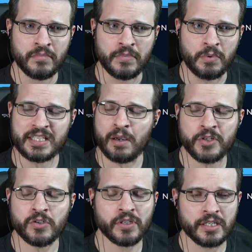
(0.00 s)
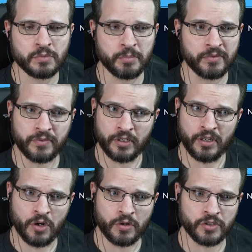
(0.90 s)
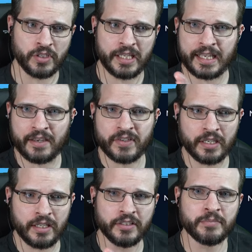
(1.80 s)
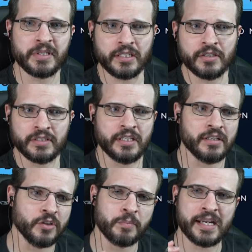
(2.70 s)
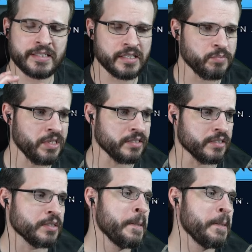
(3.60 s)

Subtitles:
Is that what you guys would prefer, or do you like having it a little bit here and there in little bite-sized pieces?